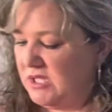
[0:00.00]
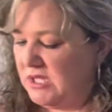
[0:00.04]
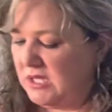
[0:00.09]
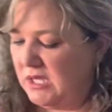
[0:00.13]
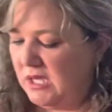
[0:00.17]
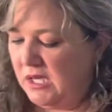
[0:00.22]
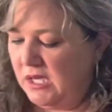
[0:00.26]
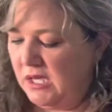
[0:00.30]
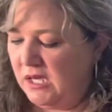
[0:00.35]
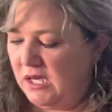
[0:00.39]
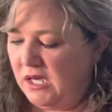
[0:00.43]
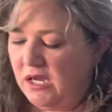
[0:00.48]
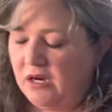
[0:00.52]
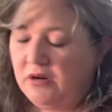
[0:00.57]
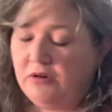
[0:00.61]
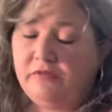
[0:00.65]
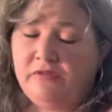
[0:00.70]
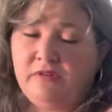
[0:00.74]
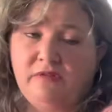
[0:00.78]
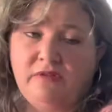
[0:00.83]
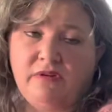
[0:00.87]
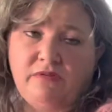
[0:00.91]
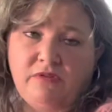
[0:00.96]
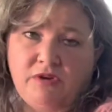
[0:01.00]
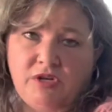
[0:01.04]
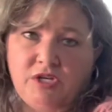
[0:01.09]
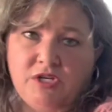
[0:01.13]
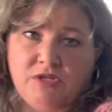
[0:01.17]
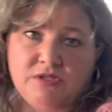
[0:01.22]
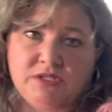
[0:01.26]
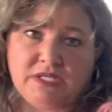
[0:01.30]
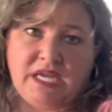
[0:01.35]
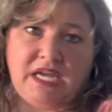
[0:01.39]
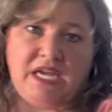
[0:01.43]
I don't know if you've ever
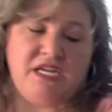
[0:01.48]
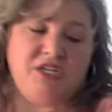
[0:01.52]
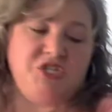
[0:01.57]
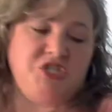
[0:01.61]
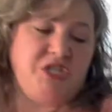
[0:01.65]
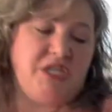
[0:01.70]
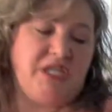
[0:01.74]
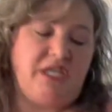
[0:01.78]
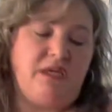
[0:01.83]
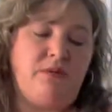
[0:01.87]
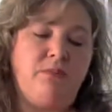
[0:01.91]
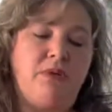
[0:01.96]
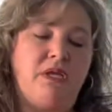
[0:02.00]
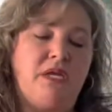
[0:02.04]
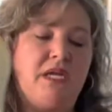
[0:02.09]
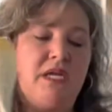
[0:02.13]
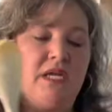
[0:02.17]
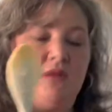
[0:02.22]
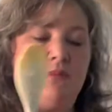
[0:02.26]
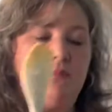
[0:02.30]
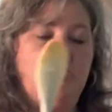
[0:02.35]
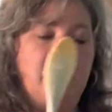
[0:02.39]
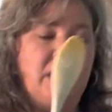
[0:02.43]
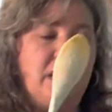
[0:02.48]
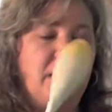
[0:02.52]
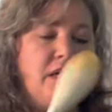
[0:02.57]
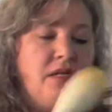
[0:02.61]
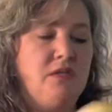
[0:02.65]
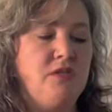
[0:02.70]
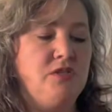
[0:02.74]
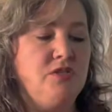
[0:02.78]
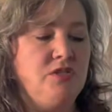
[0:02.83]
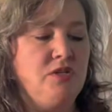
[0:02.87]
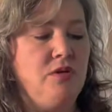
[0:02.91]
used canned chicken, but it can be kind of
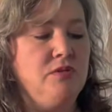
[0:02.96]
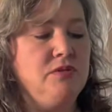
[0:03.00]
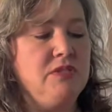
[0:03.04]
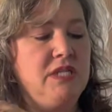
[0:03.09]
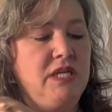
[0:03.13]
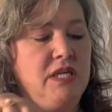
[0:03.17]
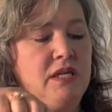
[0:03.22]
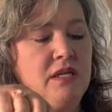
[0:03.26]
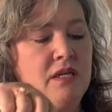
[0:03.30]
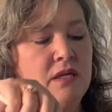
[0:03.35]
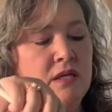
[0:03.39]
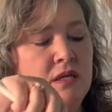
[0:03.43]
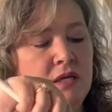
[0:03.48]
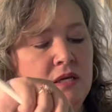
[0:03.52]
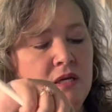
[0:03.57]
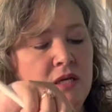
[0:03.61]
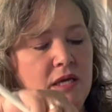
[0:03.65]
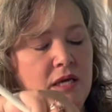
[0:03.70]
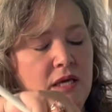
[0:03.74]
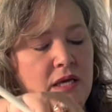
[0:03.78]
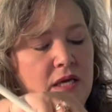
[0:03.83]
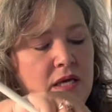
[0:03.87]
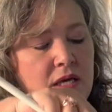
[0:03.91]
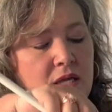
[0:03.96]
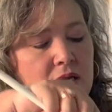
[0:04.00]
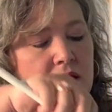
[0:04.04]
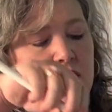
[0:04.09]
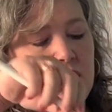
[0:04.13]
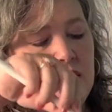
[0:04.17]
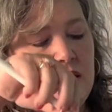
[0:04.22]
salty, and